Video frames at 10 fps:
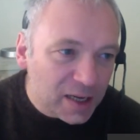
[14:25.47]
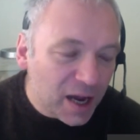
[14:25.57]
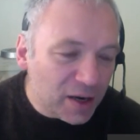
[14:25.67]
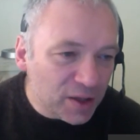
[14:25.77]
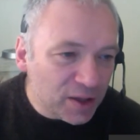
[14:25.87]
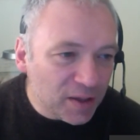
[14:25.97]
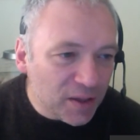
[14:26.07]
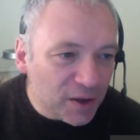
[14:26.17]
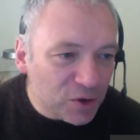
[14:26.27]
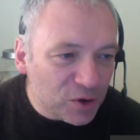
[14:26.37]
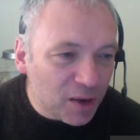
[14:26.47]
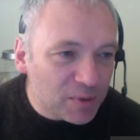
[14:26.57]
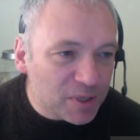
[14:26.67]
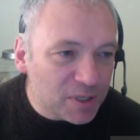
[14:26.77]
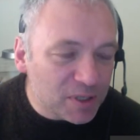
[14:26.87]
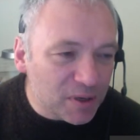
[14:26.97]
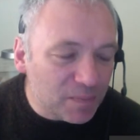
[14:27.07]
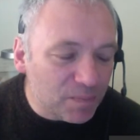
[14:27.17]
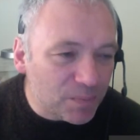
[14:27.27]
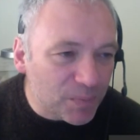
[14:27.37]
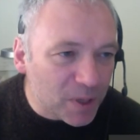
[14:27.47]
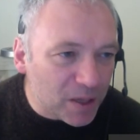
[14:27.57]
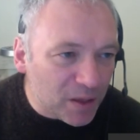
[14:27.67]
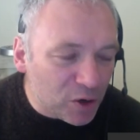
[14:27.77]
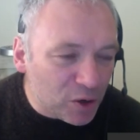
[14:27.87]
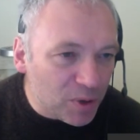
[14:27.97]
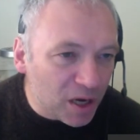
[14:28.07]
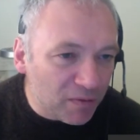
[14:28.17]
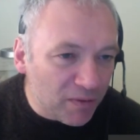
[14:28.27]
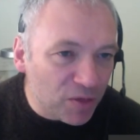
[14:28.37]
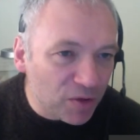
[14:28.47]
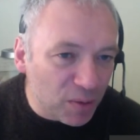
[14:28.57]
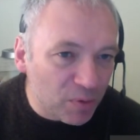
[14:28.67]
and you think that there could be kind of ethical